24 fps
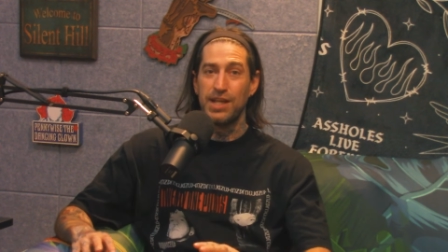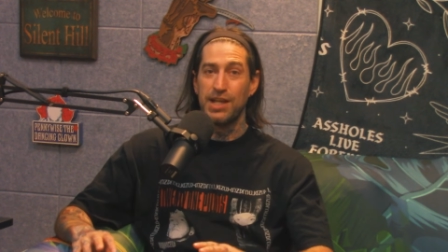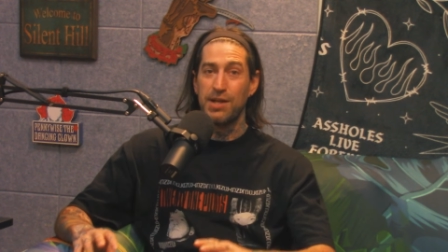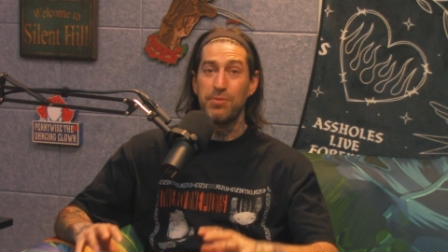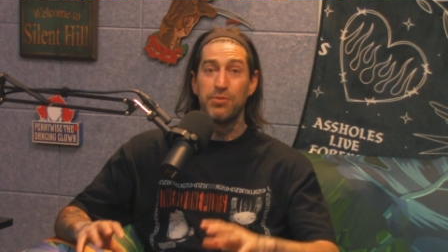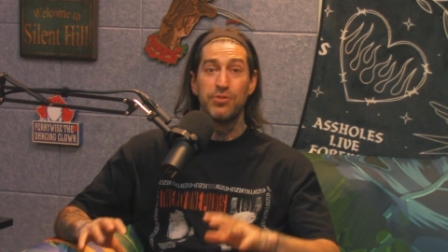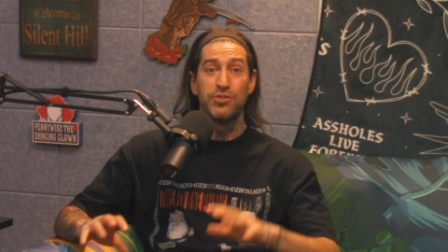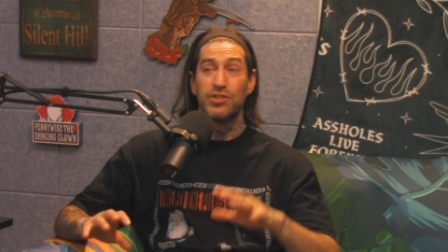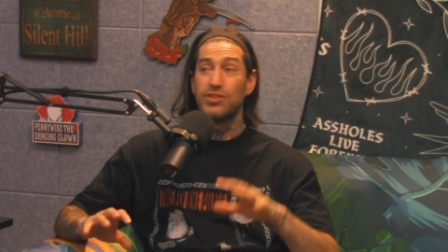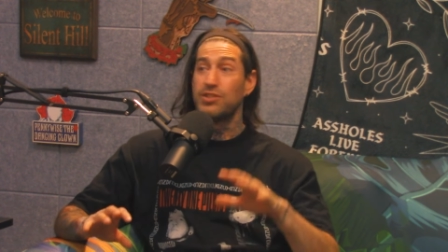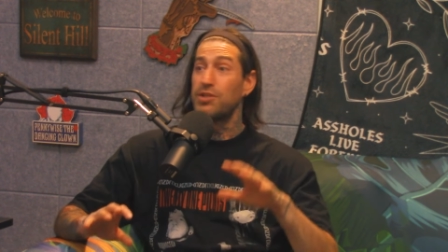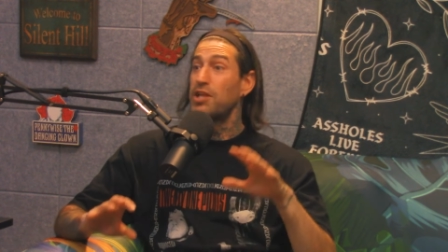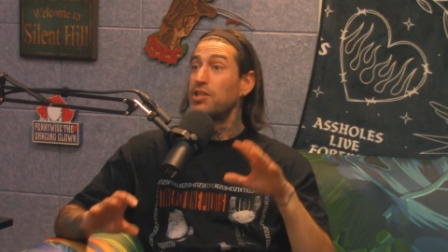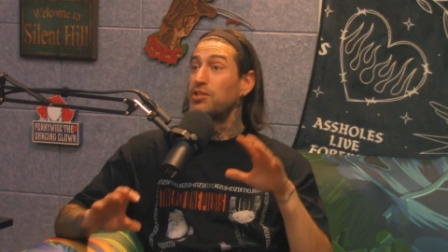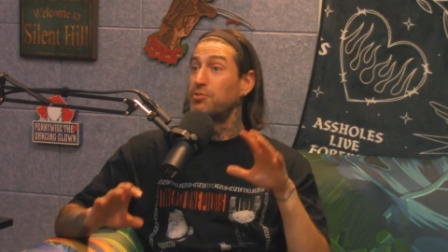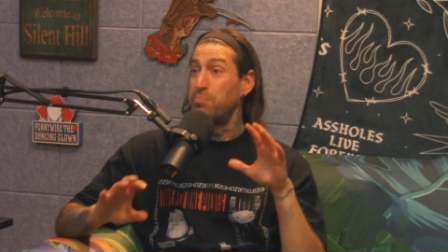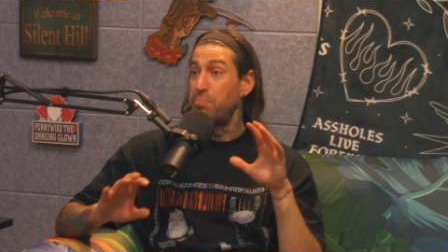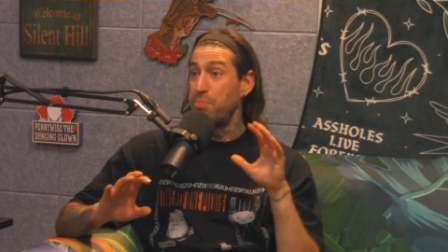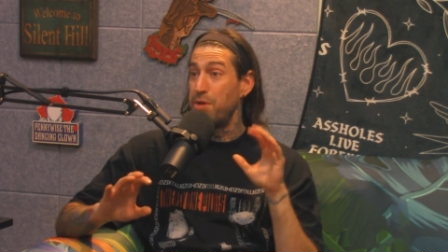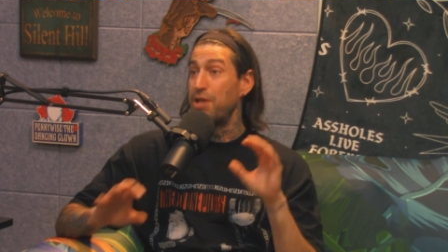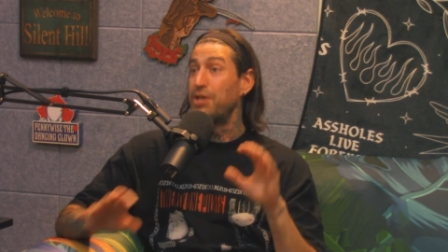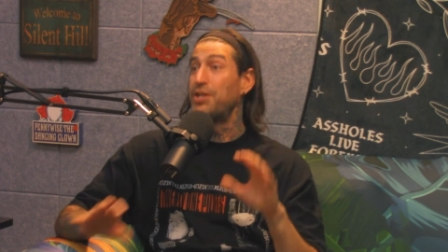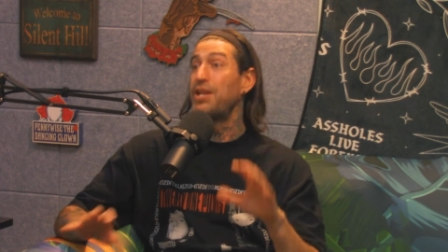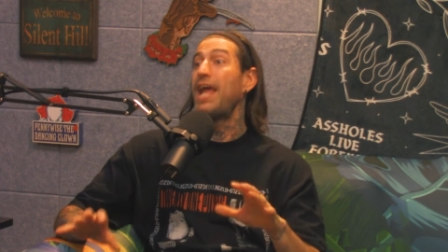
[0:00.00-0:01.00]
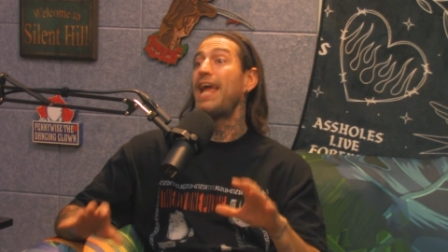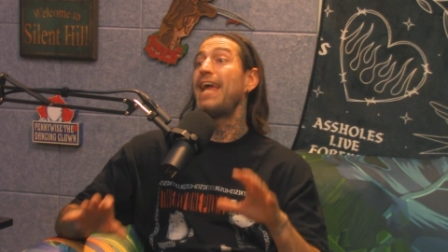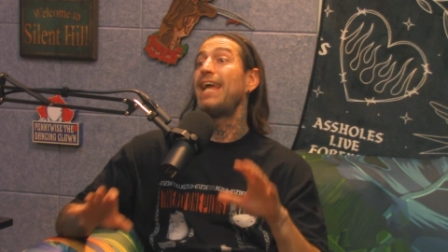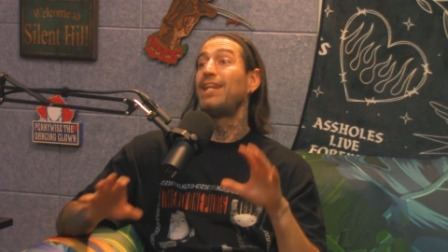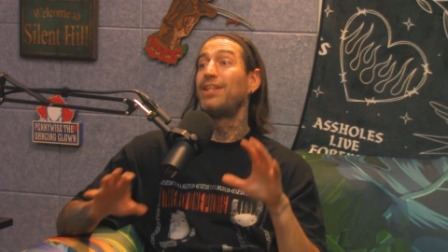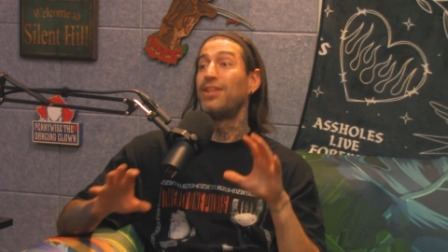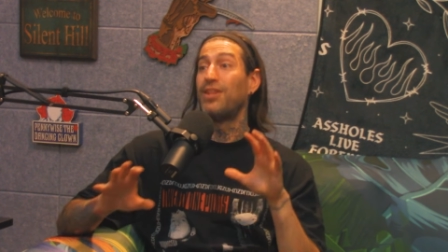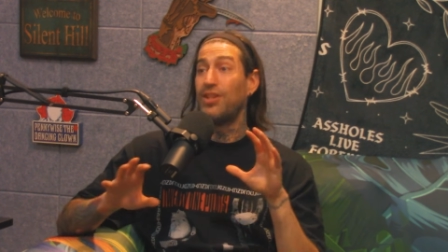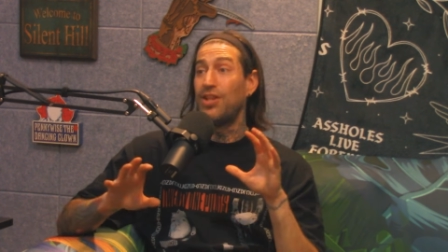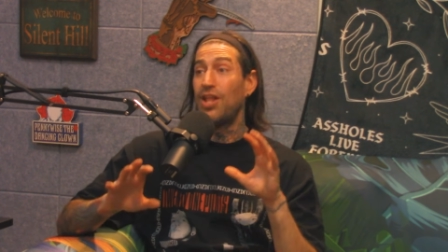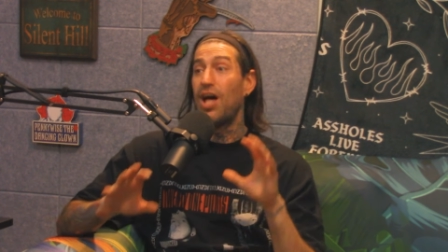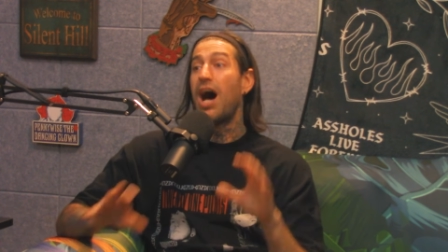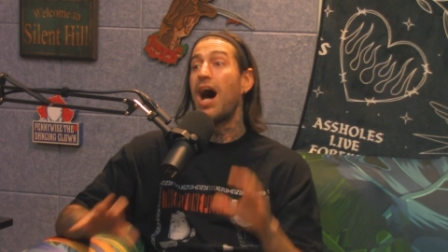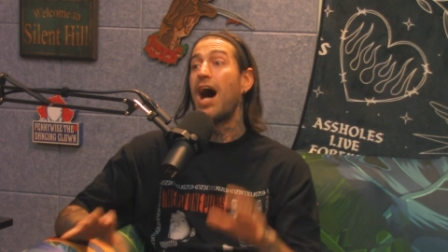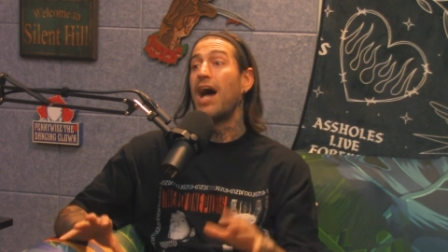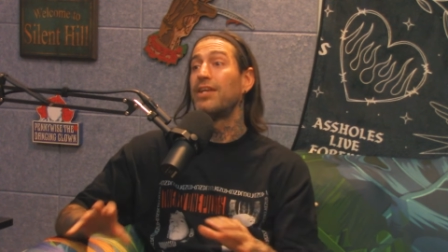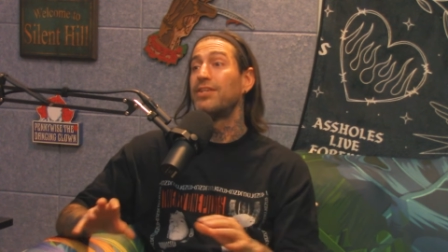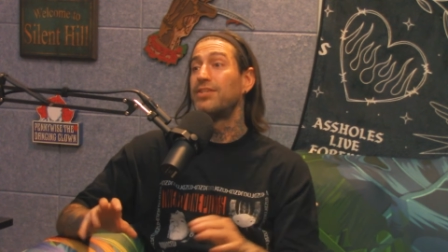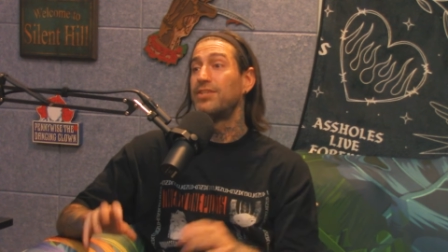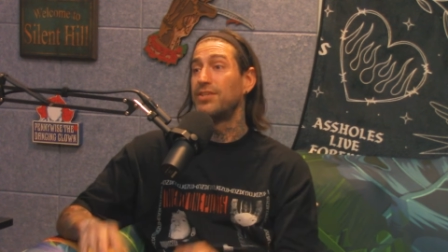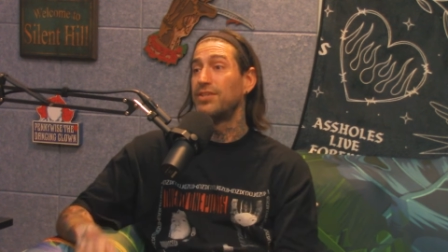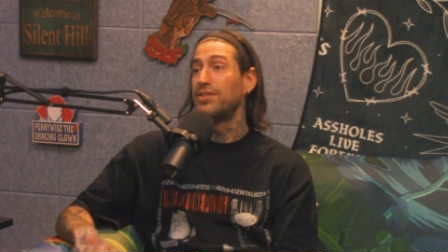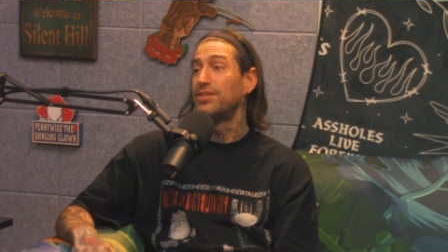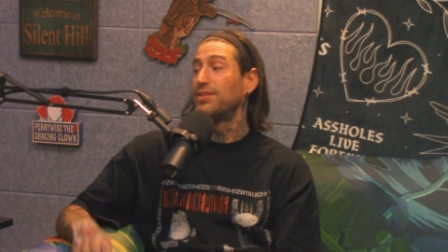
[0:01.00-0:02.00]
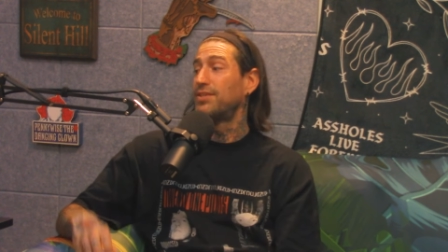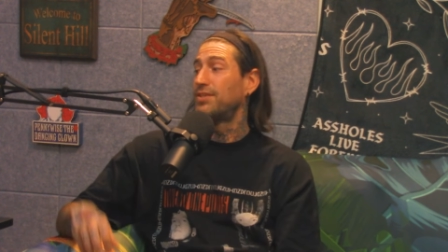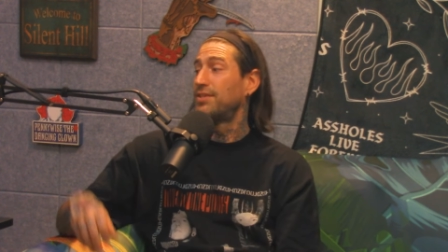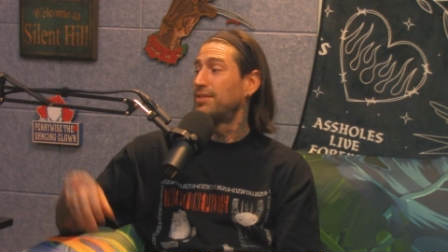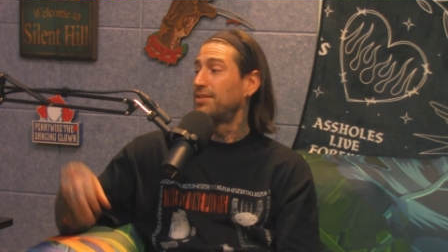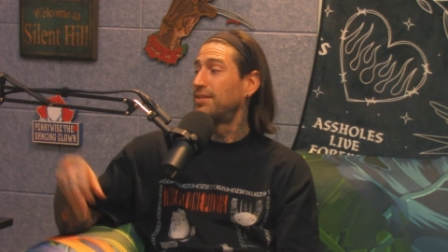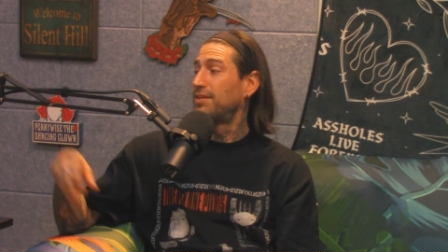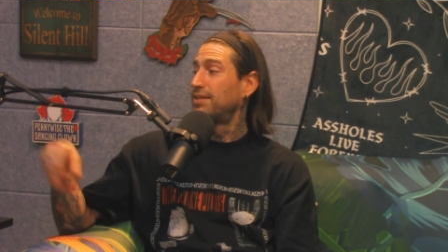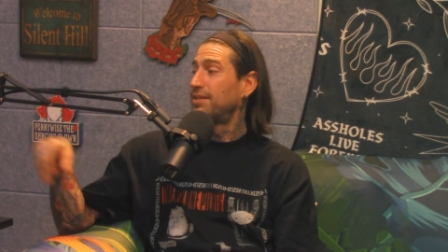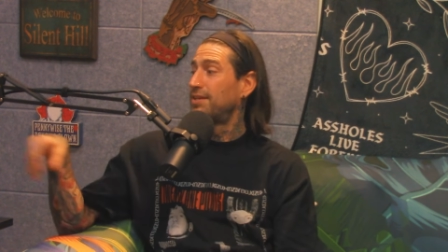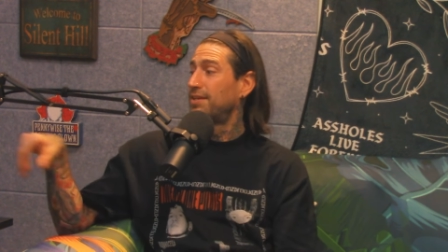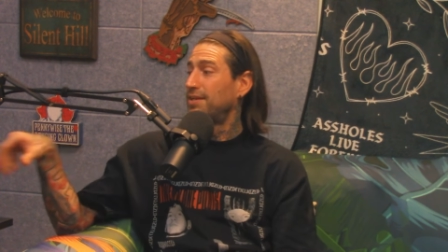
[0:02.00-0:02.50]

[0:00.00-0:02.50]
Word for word: It was just it's been a lot. Well, it's I